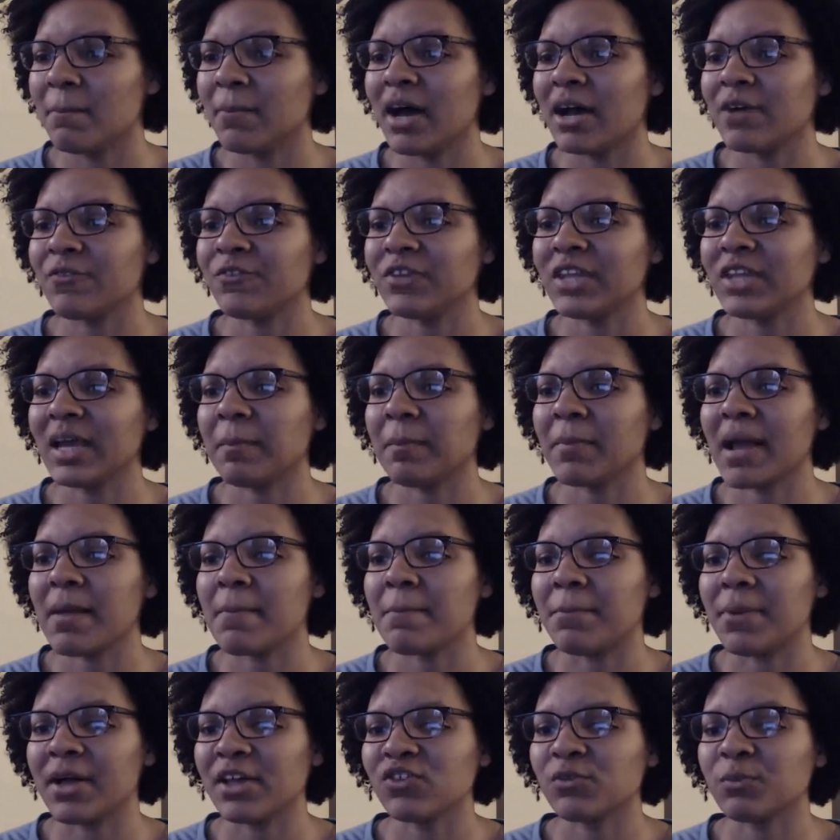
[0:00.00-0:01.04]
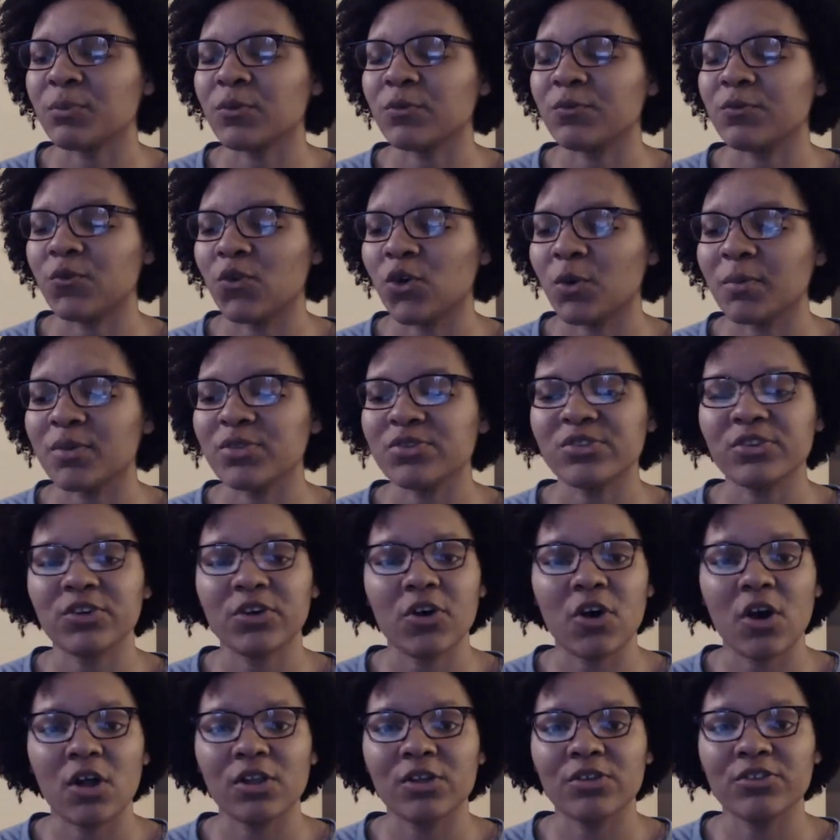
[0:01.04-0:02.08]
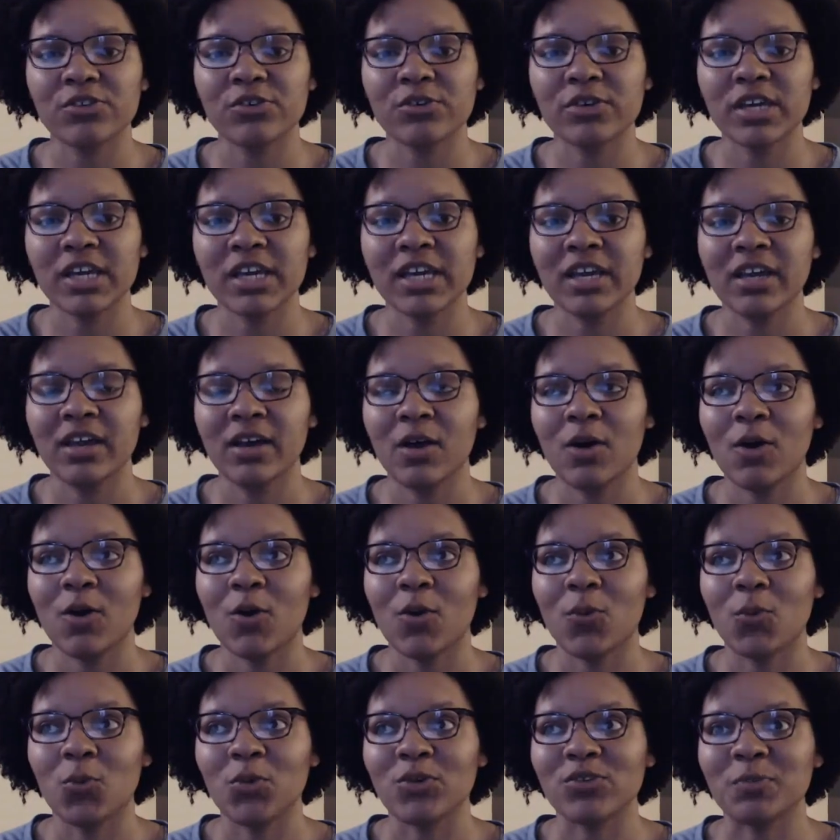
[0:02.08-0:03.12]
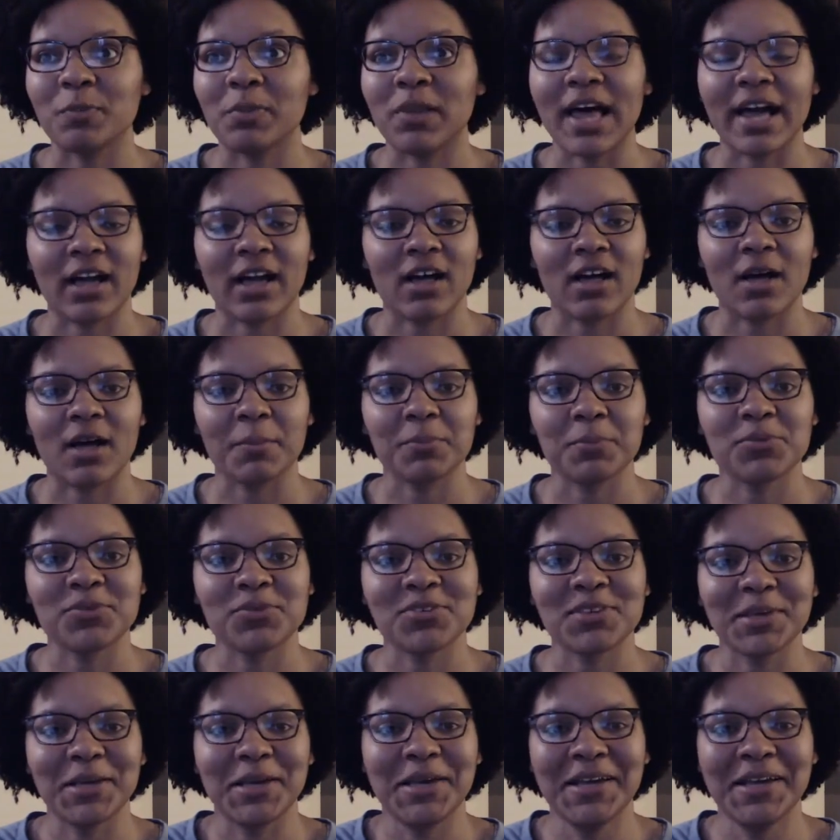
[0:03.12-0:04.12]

feel like my best performance in Call of Duty was Black Ops.